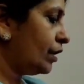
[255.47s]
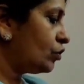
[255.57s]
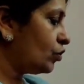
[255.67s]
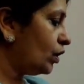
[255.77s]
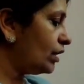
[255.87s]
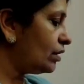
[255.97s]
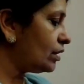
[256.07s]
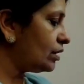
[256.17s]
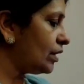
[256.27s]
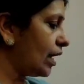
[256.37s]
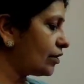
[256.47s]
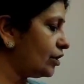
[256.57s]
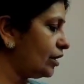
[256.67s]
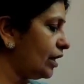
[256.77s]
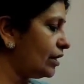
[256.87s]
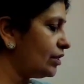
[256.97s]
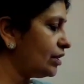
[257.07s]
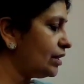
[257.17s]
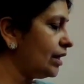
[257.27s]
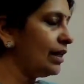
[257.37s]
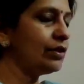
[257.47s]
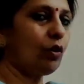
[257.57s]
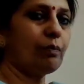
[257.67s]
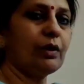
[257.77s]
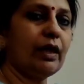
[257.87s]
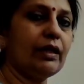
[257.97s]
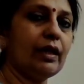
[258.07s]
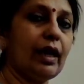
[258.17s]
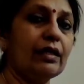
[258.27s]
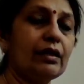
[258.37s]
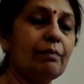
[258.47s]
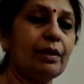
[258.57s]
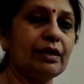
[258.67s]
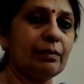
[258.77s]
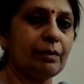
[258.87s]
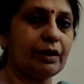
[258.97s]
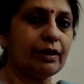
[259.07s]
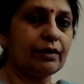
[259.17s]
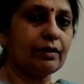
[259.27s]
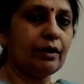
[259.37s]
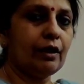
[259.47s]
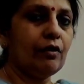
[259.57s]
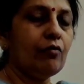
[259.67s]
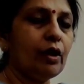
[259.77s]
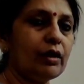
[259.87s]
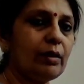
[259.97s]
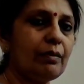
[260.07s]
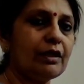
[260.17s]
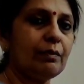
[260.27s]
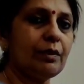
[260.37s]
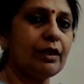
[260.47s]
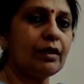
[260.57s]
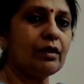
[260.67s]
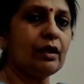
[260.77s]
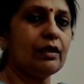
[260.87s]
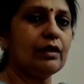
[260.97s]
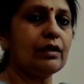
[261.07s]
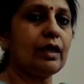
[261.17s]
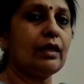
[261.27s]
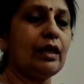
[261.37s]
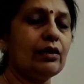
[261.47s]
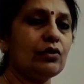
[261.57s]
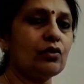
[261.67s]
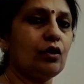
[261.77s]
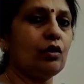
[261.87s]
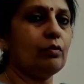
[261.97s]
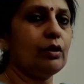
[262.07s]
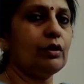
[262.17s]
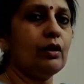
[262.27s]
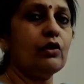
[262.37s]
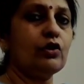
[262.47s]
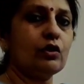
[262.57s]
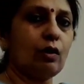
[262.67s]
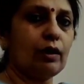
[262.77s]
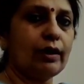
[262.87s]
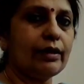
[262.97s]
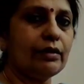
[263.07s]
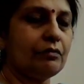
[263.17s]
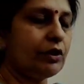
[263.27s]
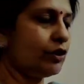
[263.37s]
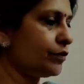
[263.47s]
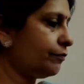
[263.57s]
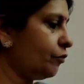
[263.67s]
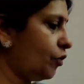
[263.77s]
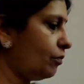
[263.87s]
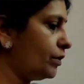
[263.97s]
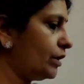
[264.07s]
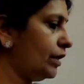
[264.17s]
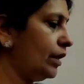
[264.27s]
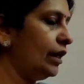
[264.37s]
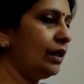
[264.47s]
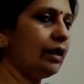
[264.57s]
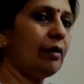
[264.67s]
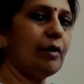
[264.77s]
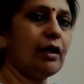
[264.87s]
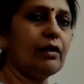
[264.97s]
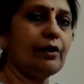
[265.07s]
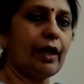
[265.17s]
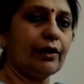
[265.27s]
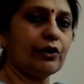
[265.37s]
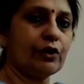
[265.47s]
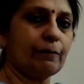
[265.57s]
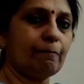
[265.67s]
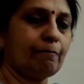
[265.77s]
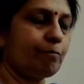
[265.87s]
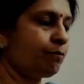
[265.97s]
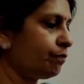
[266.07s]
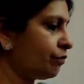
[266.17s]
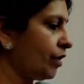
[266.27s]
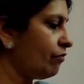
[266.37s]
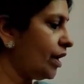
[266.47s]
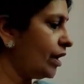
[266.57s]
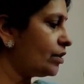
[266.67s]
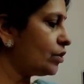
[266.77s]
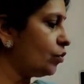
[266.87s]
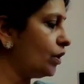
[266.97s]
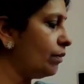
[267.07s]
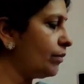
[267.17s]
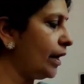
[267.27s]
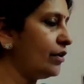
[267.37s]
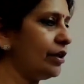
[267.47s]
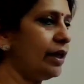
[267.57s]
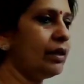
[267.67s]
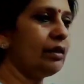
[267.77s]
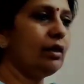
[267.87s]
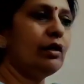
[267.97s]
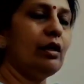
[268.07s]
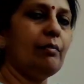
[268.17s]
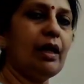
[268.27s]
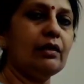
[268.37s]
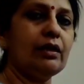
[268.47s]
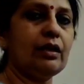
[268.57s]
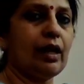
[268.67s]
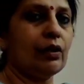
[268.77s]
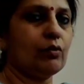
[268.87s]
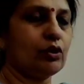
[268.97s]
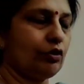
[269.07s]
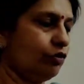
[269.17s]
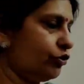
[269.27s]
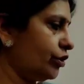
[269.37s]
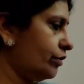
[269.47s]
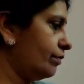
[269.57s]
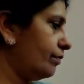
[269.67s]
So in this reaction, AgCl is obtained as a precipitate. What is a precipitate? It is an insoluble solid which is formed in a chemical reaction, whereas sodium nitrate remains in aqueous solution.